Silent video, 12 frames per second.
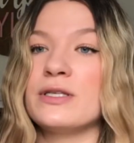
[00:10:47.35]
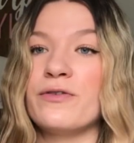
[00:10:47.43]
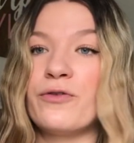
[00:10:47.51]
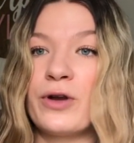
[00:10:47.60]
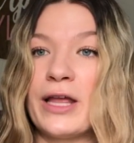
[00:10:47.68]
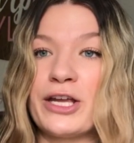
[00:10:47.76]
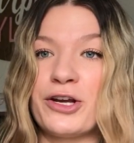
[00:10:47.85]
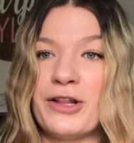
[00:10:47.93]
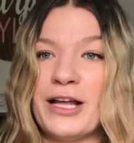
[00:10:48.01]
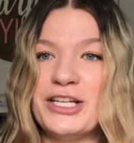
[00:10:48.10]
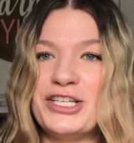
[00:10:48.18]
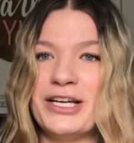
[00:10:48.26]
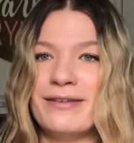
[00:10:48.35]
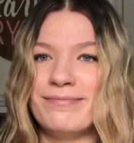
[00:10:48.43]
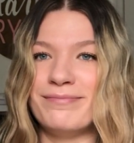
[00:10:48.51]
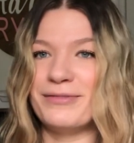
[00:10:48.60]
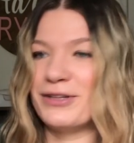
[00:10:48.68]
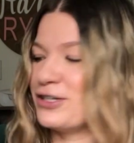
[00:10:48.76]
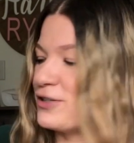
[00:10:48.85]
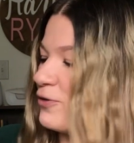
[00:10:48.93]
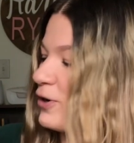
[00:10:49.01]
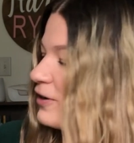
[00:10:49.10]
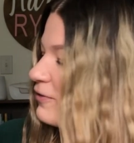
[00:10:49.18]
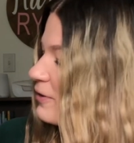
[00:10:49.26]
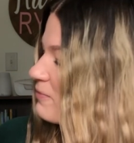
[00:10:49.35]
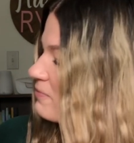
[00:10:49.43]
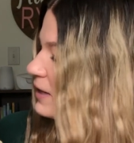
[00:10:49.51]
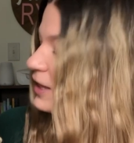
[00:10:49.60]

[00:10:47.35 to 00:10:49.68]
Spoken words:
for like your lunch. There's a fork from my